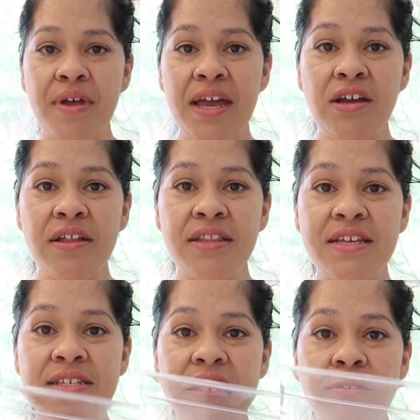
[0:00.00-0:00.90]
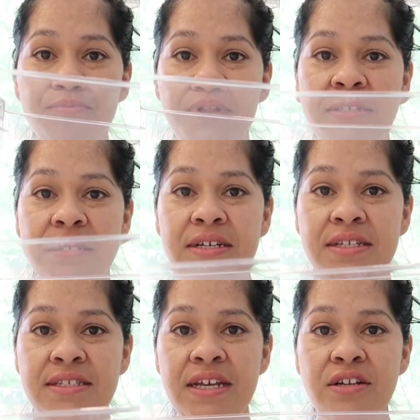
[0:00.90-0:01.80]
I got these little plastic
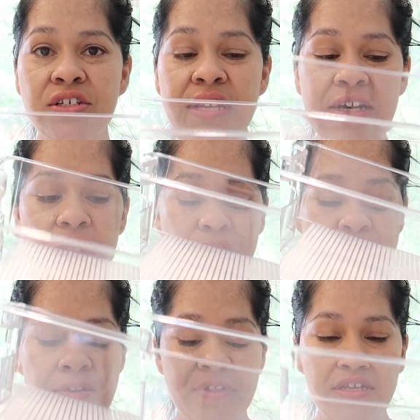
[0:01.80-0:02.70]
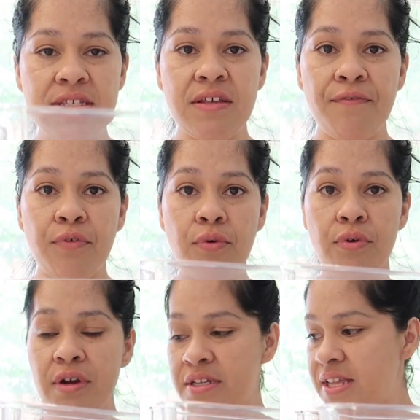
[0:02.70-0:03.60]
containers. I got three of these for,
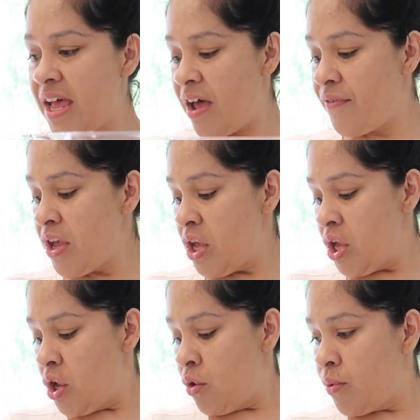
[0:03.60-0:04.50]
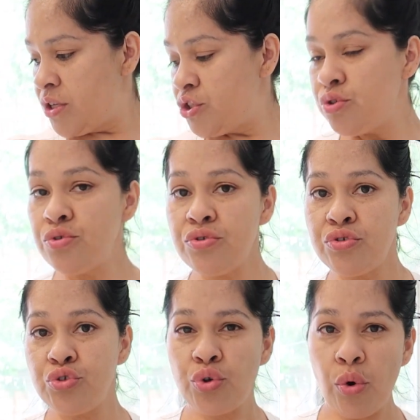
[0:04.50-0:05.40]
because I have one two
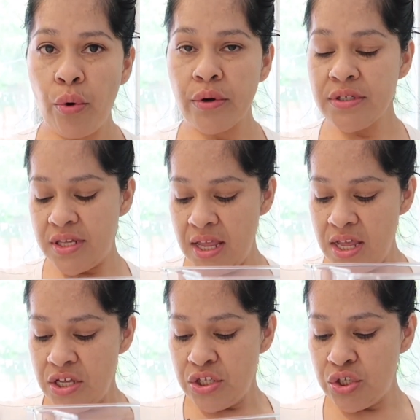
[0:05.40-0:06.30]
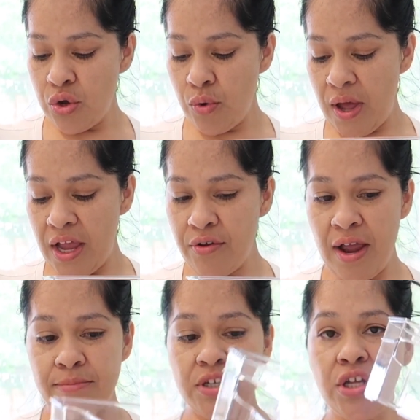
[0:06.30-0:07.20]
drawers, so I
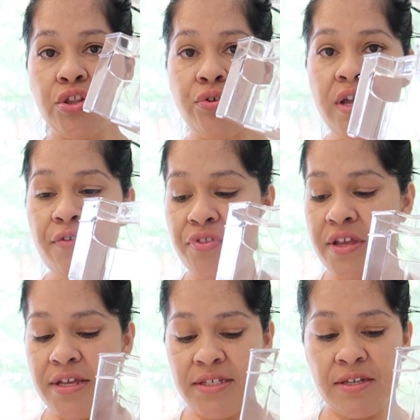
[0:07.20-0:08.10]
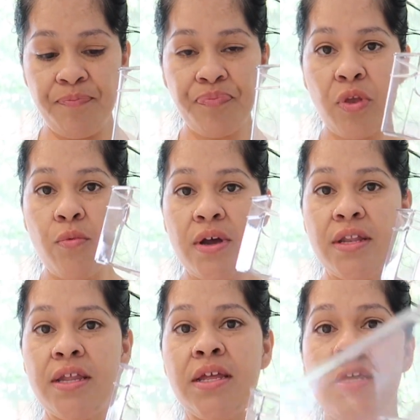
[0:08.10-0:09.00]
grabbed three of these,
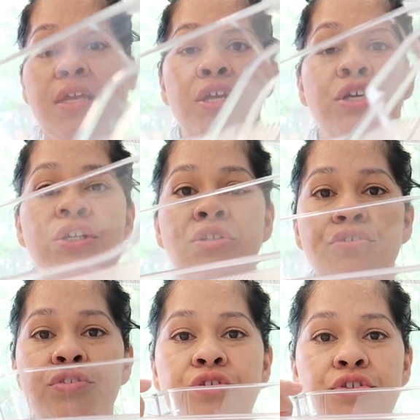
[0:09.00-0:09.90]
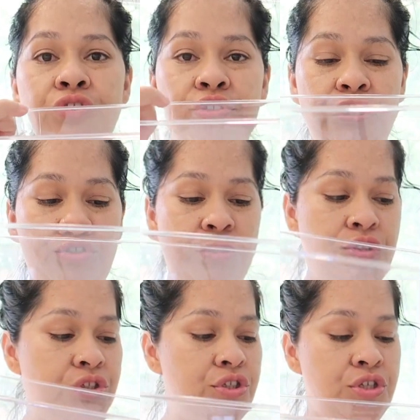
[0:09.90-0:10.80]
one
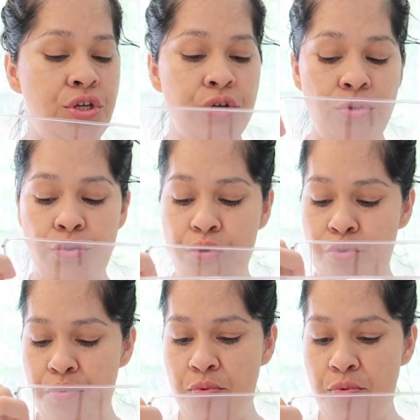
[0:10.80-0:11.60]
two